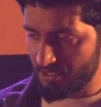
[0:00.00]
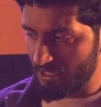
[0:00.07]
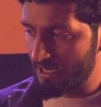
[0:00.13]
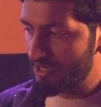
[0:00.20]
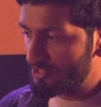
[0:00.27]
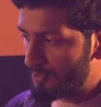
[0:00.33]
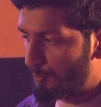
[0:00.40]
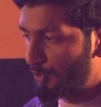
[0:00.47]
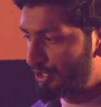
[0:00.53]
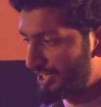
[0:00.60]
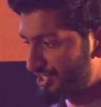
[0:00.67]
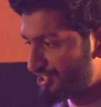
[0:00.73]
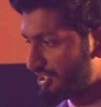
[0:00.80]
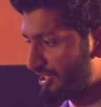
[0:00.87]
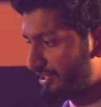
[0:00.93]
another
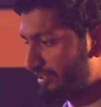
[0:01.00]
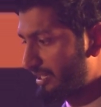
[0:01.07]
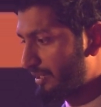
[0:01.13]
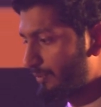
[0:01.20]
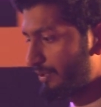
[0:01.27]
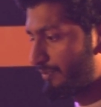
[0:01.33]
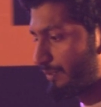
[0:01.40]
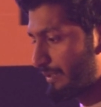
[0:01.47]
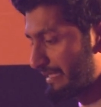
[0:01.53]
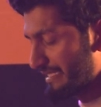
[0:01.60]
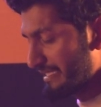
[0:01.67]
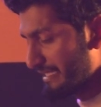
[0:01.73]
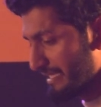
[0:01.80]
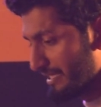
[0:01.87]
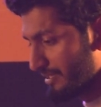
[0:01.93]
potential area where we'll
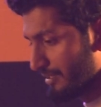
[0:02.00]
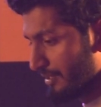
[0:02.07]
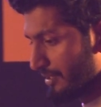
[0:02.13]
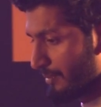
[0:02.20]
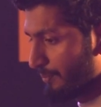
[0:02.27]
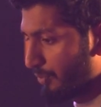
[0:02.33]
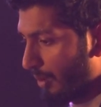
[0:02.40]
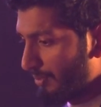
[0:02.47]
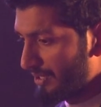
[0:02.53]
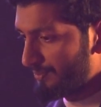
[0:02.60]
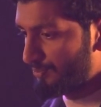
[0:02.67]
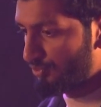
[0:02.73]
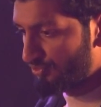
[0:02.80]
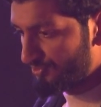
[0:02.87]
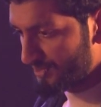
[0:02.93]
see probably
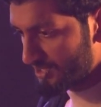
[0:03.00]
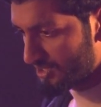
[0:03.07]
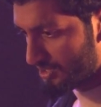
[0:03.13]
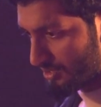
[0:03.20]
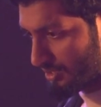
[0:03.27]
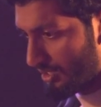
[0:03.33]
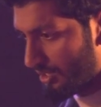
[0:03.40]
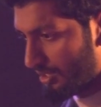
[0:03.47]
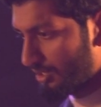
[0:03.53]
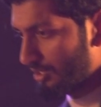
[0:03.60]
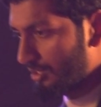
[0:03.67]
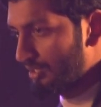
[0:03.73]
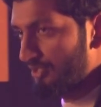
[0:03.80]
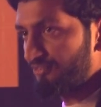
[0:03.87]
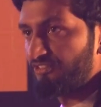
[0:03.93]
improvements
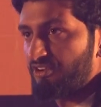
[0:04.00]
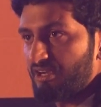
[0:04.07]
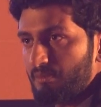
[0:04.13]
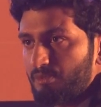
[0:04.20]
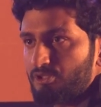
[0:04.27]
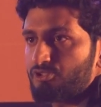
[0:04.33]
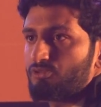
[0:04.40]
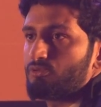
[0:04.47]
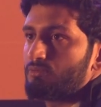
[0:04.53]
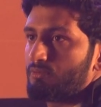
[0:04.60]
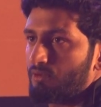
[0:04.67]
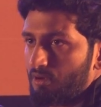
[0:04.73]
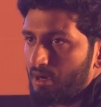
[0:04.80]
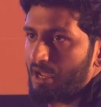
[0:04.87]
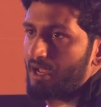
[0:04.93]
if you're able to
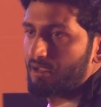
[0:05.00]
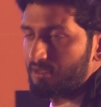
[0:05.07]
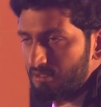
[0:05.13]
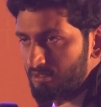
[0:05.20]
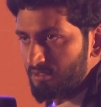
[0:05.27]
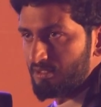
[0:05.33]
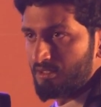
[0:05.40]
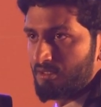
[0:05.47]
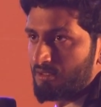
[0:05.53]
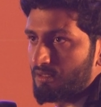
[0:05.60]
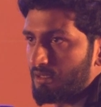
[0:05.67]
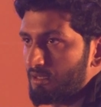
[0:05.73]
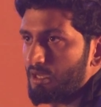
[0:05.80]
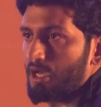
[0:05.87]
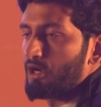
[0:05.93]
crack
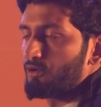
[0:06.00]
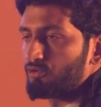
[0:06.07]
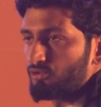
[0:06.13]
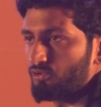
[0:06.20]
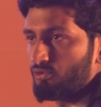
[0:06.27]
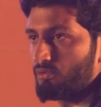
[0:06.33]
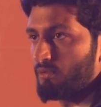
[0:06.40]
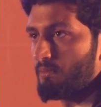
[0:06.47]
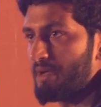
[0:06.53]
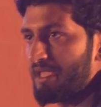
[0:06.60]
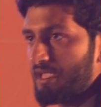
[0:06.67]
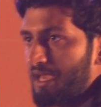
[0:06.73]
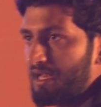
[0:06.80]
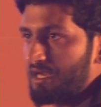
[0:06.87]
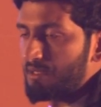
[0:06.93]
how to
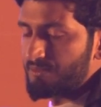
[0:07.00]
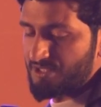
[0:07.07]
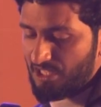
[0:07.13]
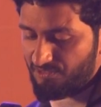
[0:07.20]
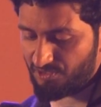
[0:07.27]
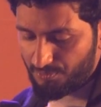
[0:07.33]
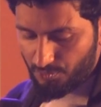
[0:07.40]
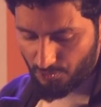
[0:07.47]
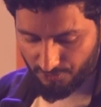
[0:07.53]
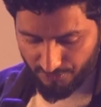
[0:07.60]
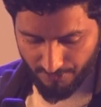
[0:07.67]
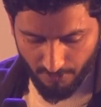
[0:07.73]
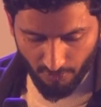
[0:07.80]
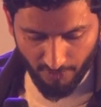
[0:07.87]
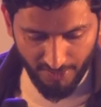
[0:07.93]
make LLM self-improve,
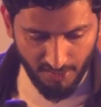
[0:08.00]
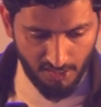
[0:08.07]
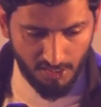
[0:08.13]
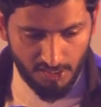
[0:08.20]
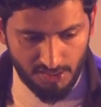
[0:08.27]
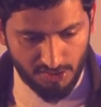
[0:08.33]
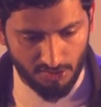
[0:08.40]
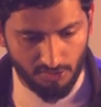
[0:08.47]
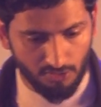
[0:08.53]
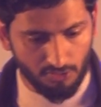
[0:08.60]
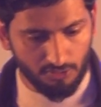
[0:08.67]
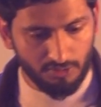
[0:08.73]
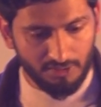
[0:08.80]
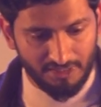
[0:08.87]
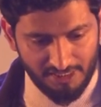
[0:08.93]
right?
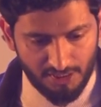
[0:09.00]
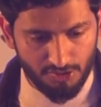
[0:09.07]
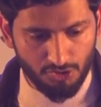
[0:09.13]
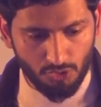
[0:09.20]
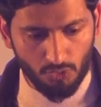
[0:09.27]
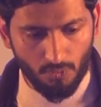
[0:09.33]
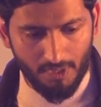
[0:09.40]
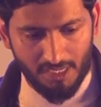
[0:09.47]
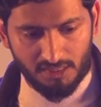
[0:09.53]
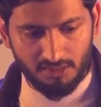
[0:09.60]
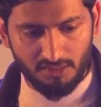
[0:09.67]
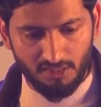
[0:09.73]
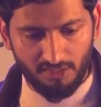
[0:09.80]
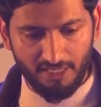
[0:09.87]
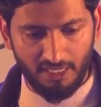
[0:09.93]
So these are two ways
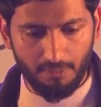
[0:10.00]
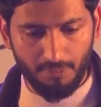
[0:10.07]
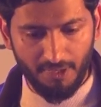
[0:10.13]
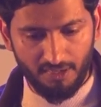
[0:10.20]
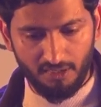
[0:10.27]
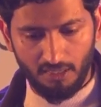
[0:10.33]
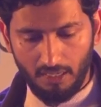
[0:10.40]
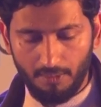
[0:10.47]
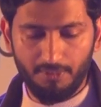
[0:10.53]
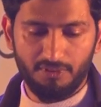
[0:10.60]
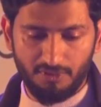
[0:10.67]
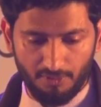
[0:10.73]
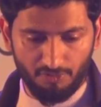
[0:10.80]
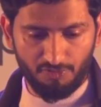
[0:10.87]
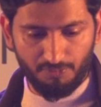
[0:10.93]
they're getting better. I mean,
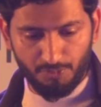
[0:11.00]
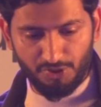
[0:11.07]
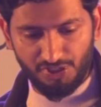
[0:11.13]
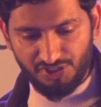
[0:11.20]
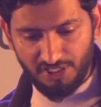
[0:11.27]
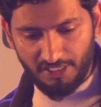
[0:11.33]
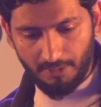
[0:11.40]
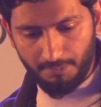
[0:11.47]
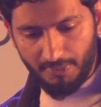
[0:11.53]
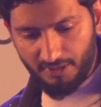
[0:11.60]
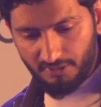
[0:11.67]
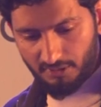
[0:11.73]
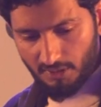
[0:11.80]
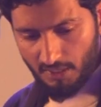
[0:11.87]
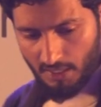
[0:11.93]
they'll potentially get better.